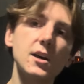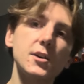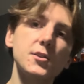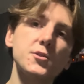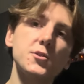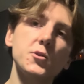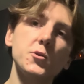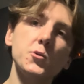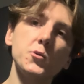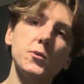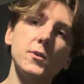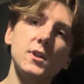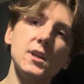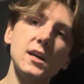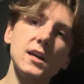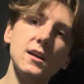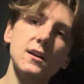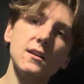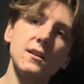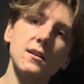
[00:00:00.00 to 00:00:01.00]
to
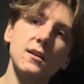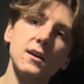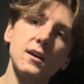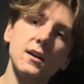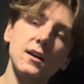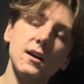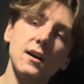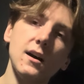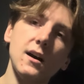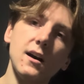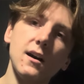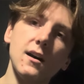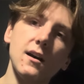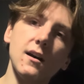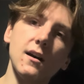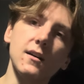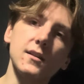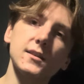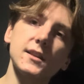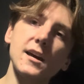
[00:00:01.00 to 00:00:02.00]
then
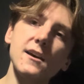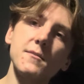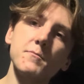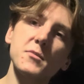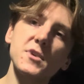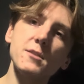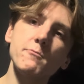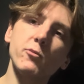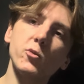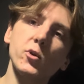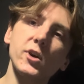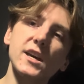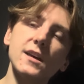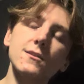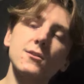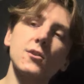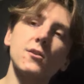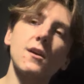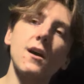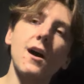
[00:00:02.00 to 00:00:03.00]
let people
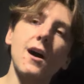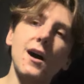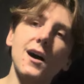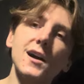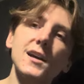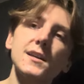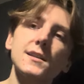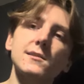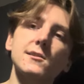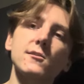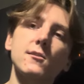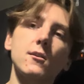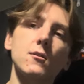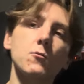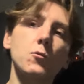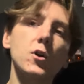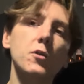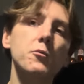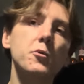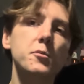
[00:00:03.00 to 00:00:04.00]
get their eyes on
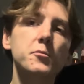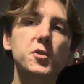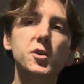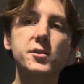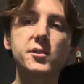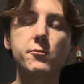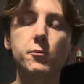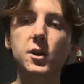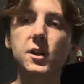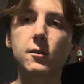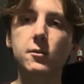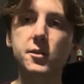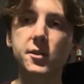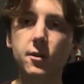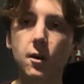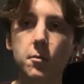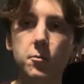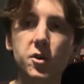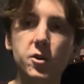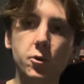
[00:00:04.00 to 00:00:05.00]
what 1+1 El
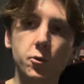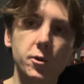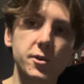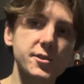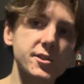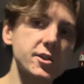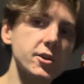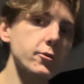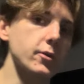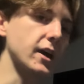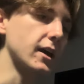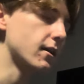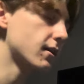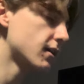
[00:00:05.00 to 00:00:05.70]
Salvador is doing.